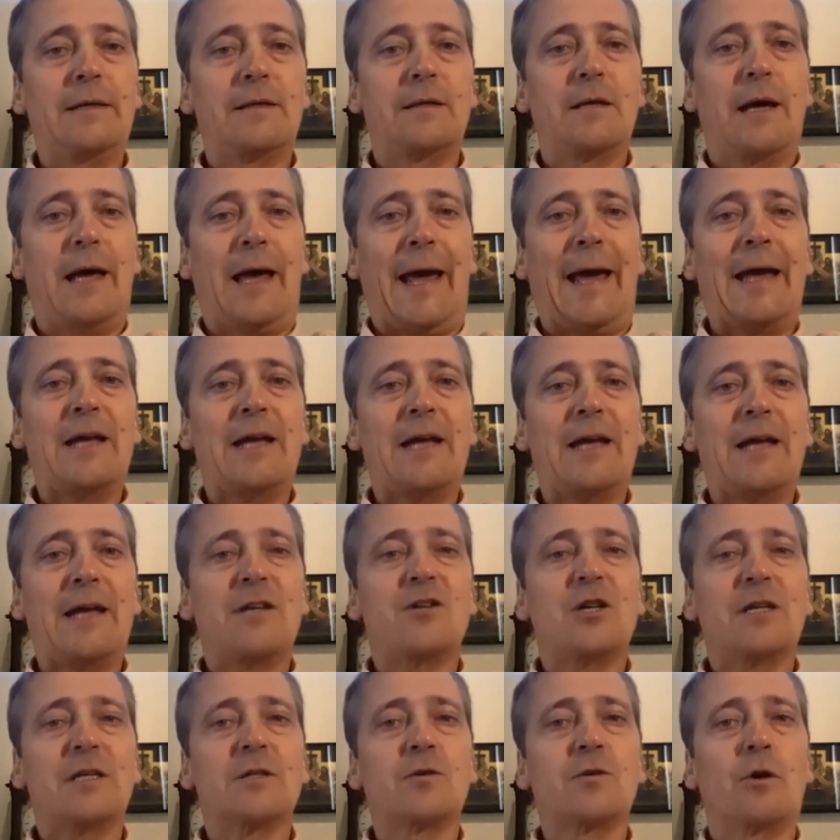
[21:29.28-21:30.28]
age
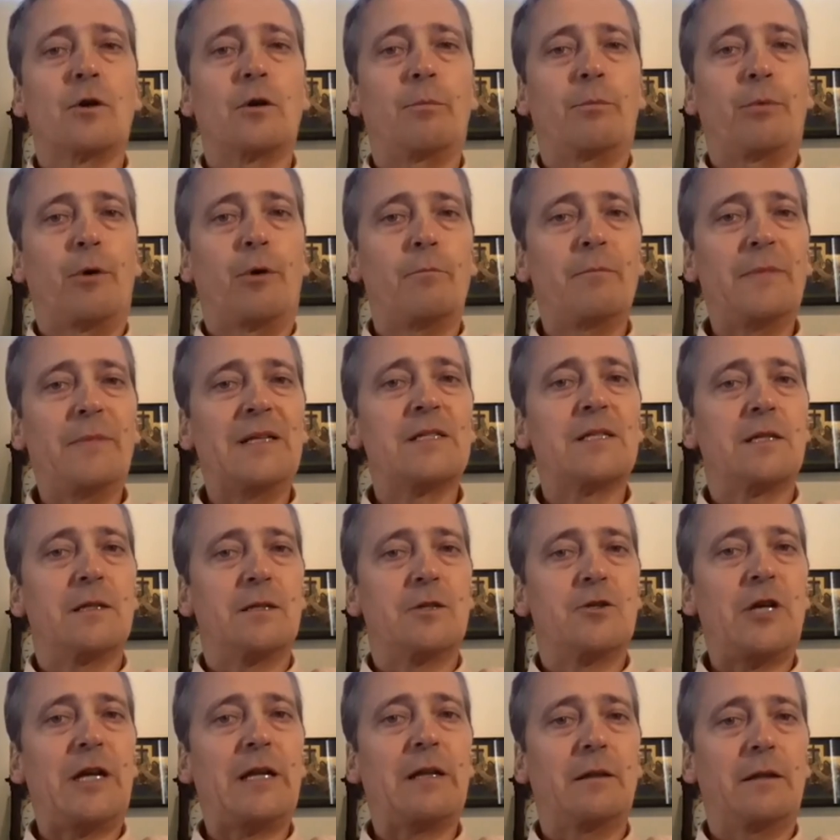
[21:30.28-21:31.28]
is not a problem. It's the
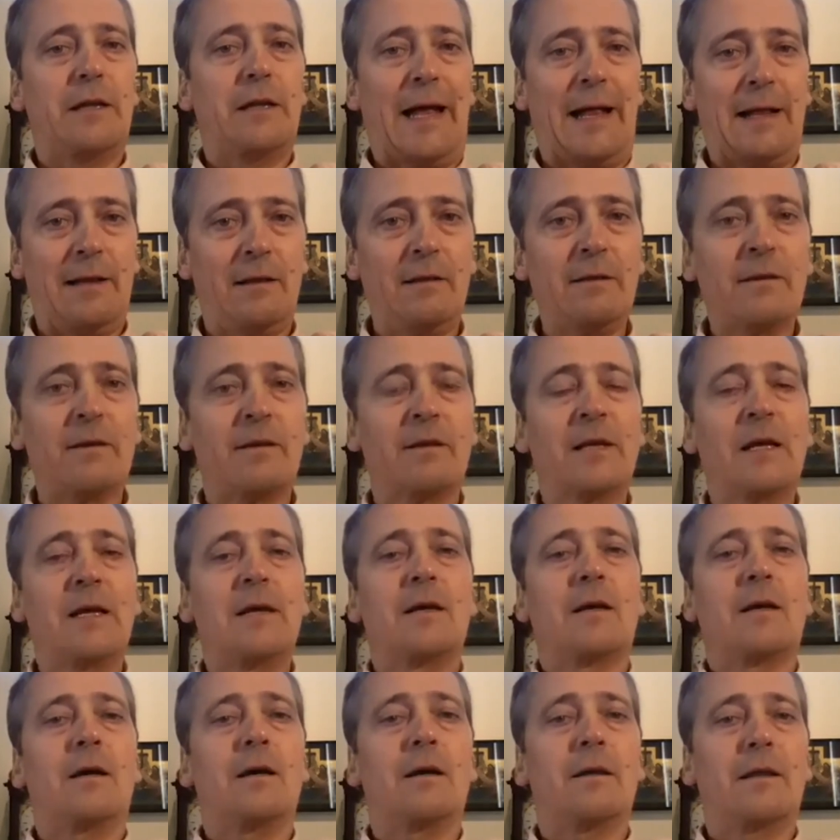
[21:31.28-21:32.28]
general health
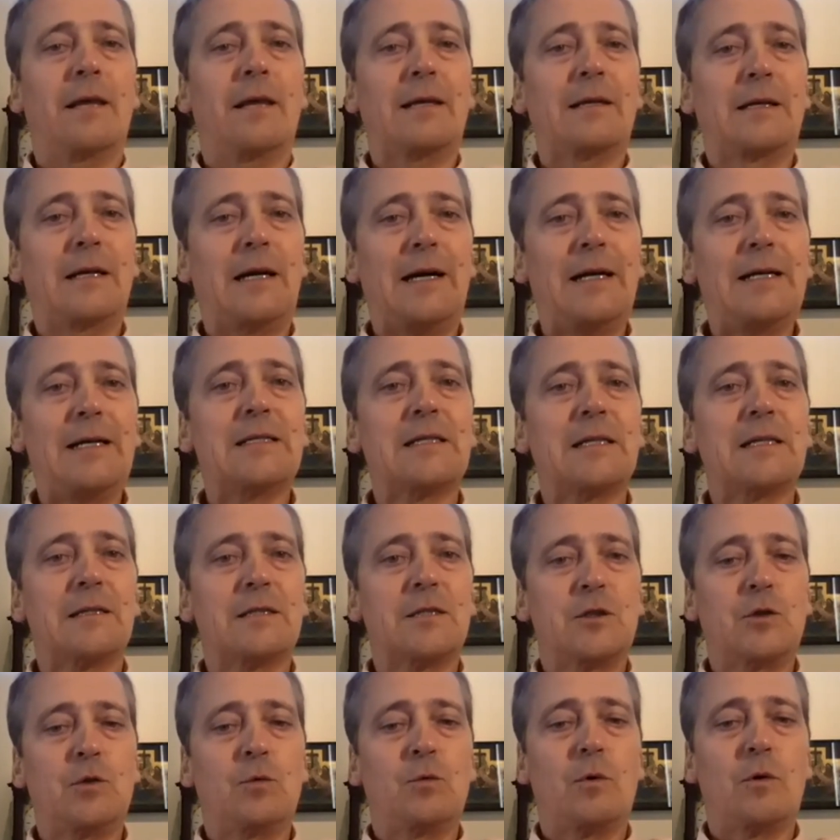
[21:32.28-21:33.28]
that guides us
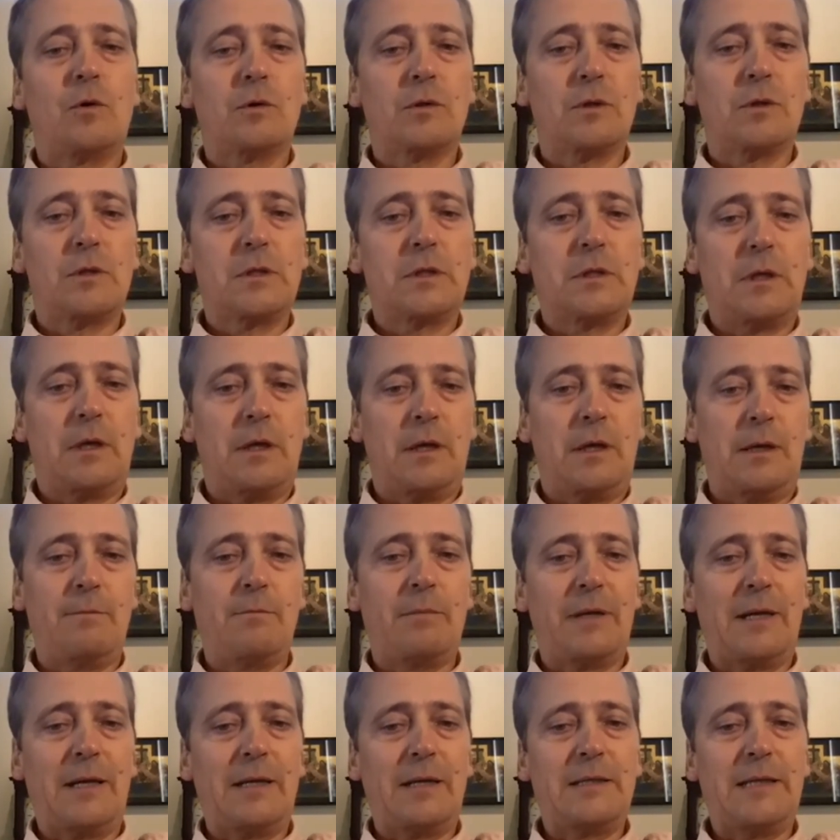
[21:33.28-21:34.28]
towards
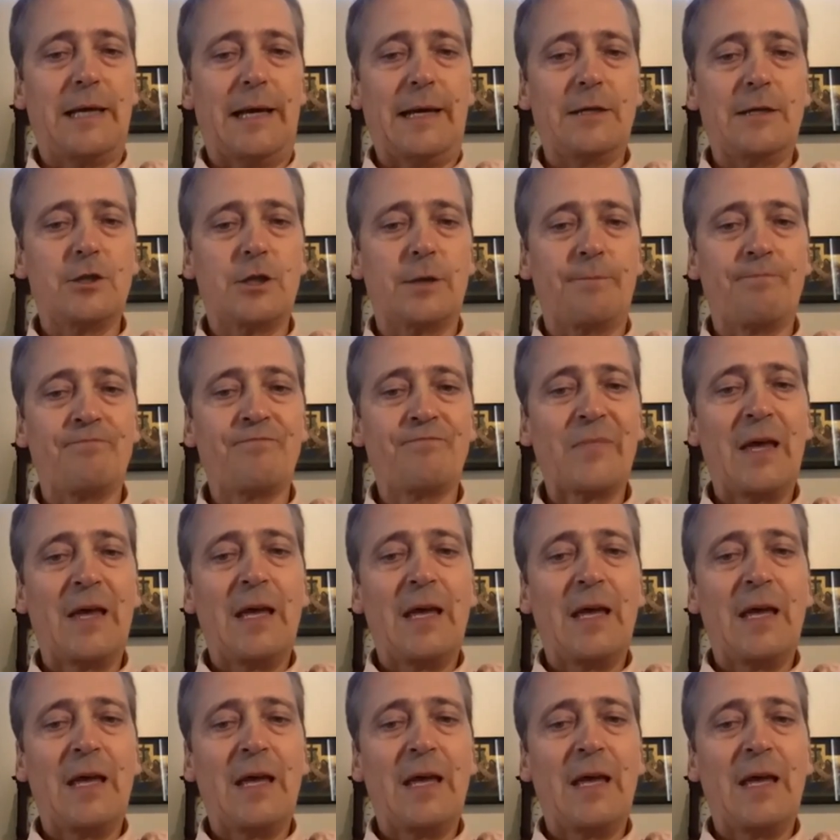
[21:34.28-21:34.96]
implantation.